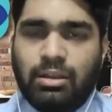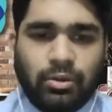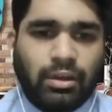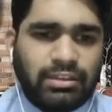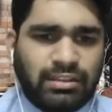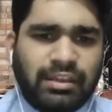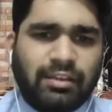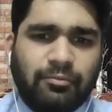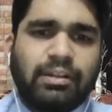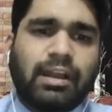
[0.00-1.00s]
knowledge, like
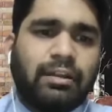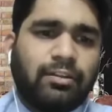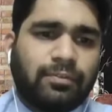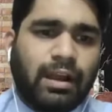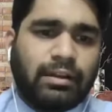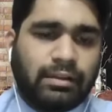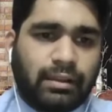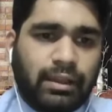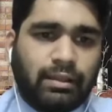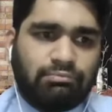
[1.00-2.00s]
what kind of art,
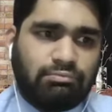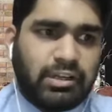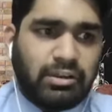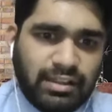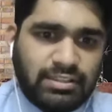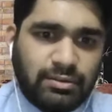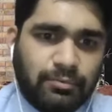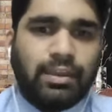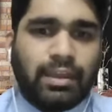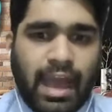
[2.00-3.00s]
like literature
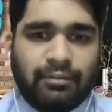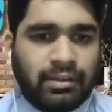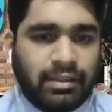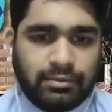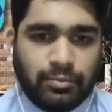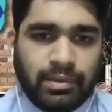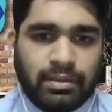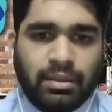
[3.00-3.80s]
we have in this domain.